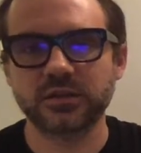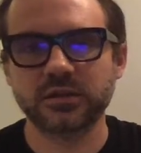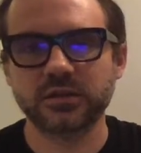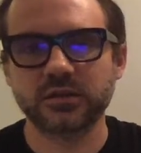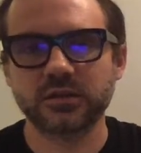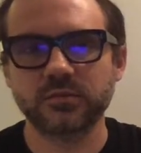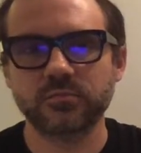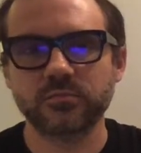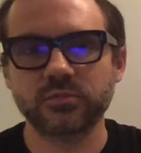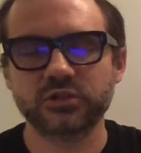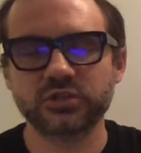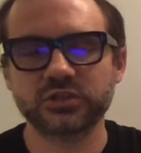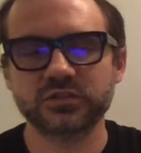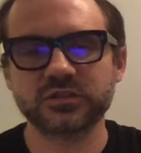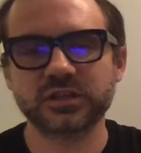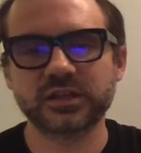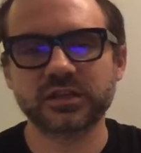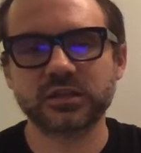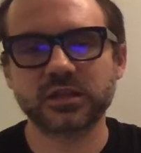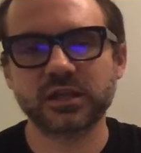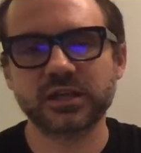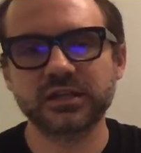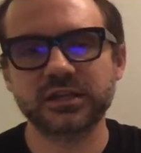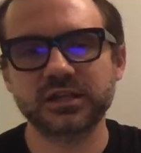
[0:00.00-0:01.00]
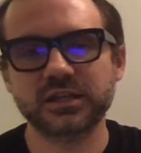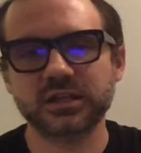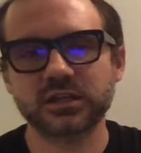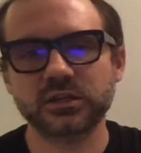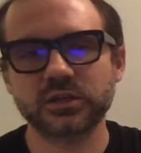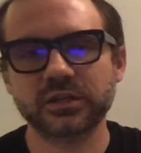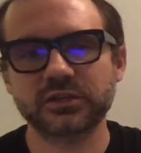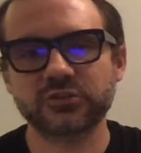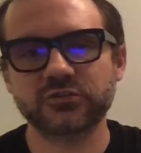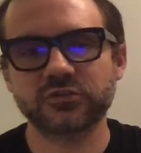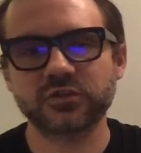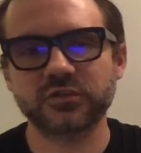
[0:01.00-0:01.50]
But just like lightning and
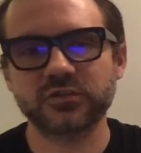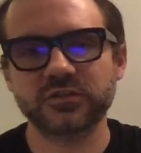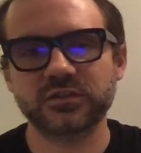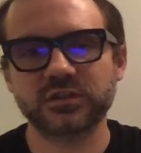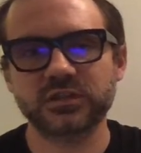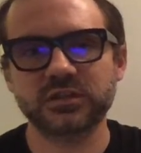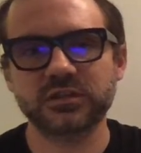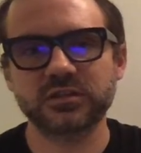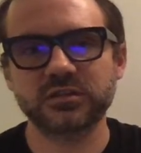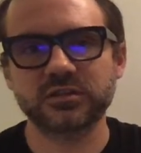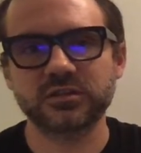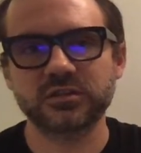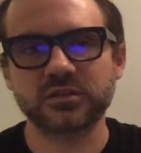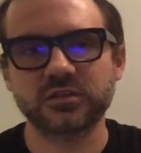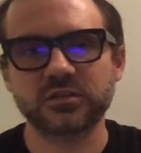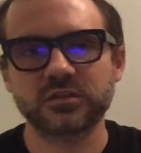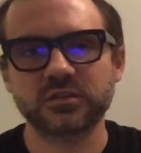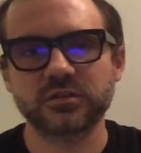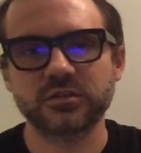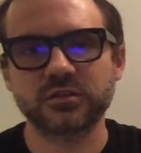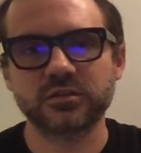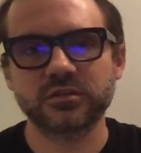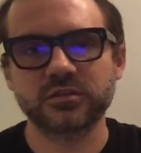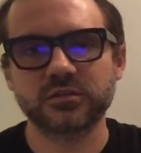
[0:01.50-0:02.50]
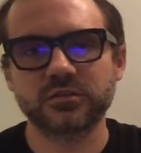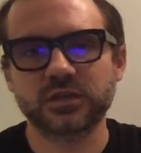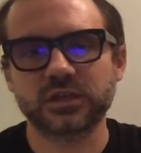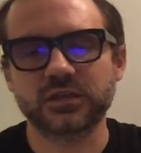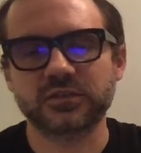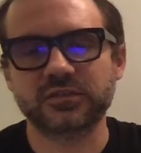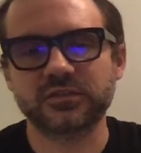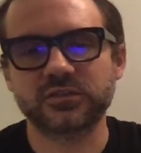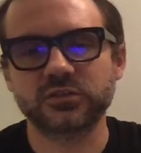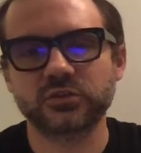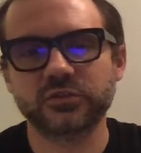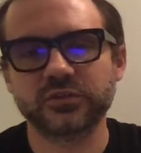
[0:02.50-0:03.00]
electricity, that's
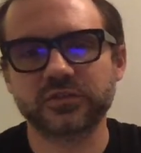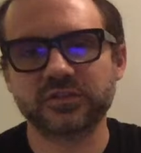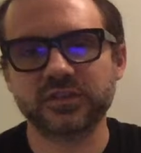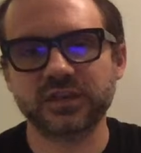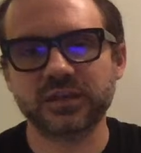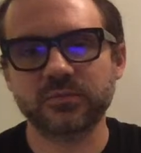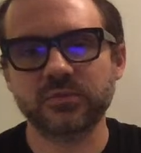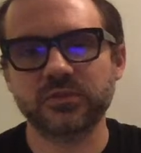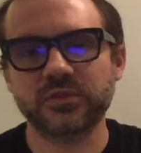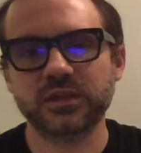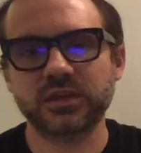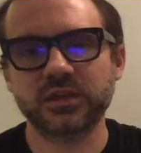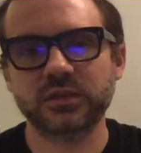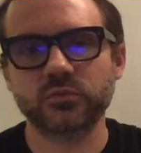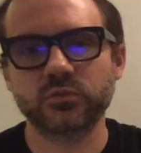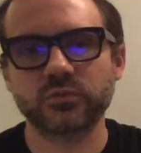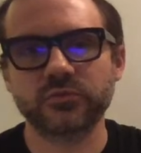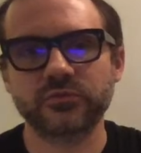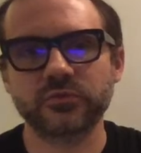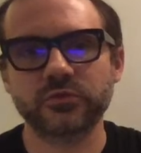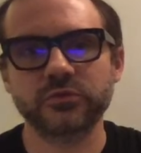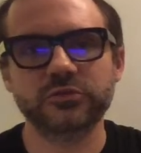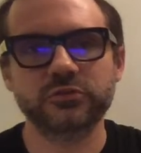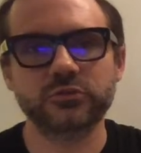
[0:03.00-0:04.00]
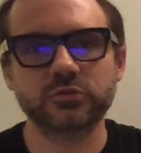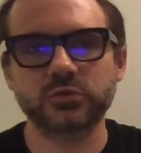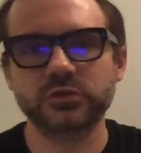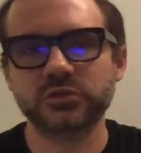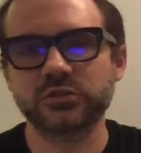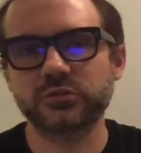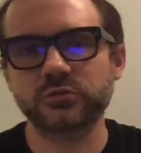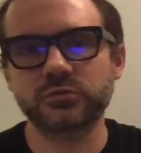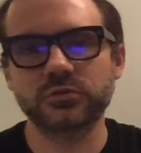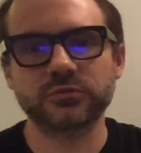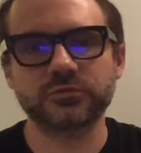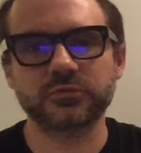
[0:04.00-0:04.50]
still the same thing referred to in two
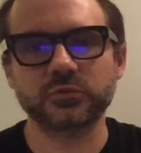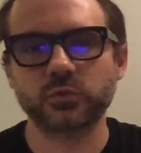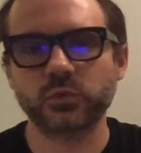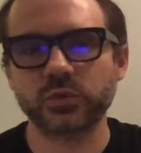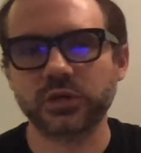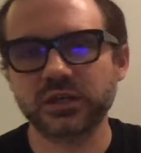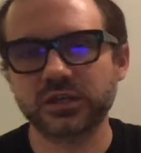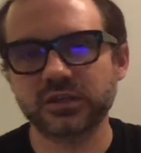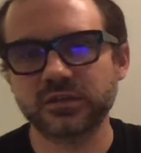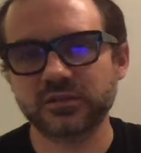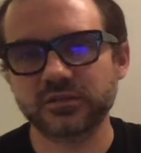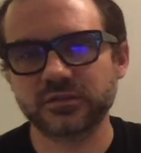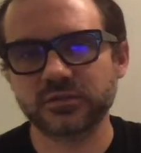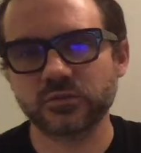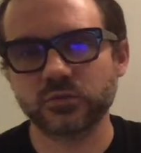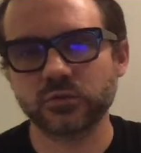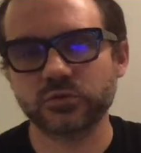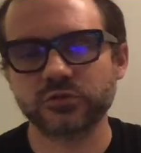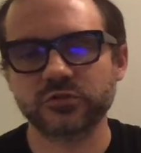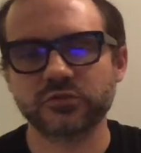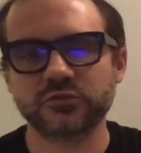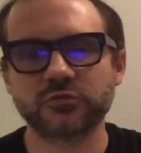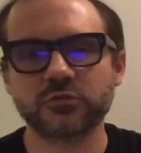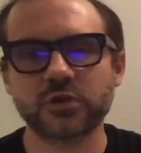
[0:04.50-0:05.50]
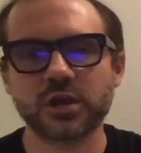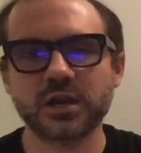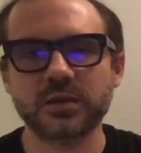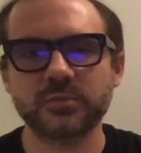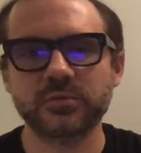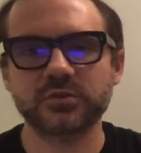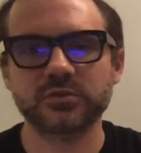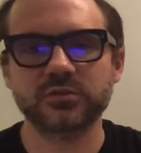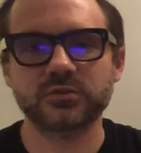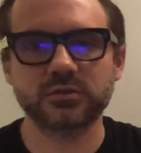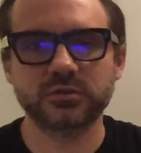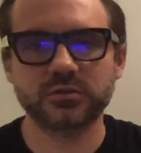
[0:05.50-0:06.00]
different ways or described
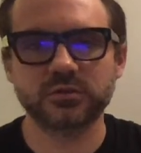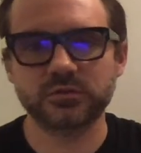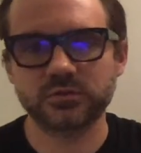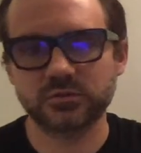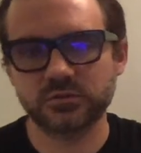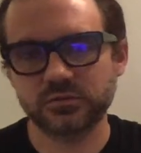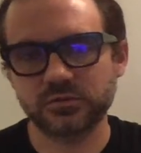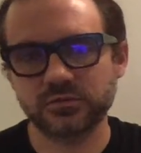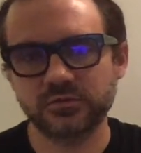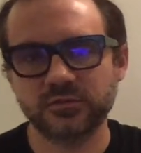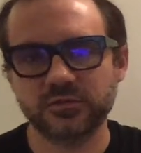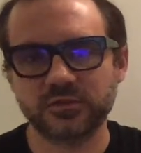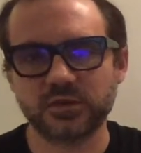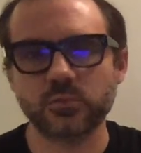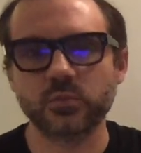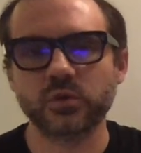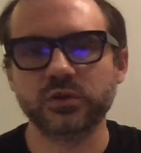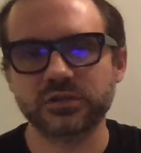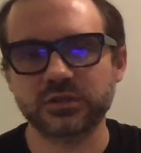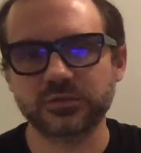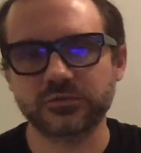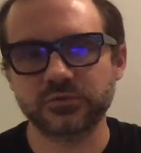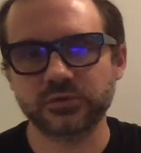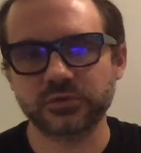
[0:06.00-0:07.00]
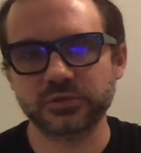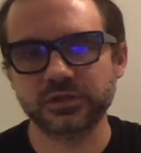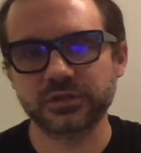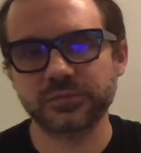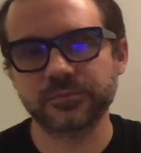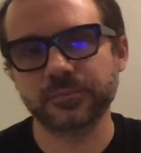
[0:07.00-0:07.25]
somewhat differently.